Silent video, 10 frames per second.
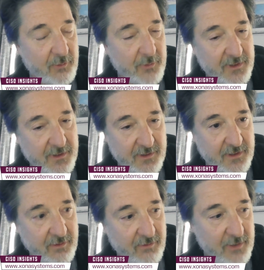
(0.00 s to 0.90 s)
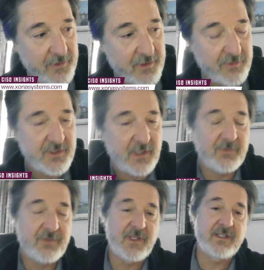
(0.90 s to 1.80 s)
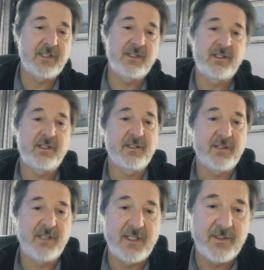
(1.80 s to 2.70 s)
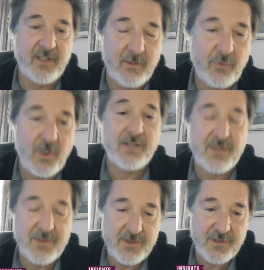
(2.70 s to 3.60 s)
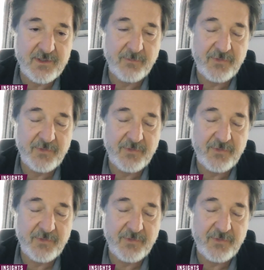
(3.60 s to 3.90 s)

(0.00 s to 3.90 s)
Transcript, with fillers: we can integrate with those types of identity and process systems.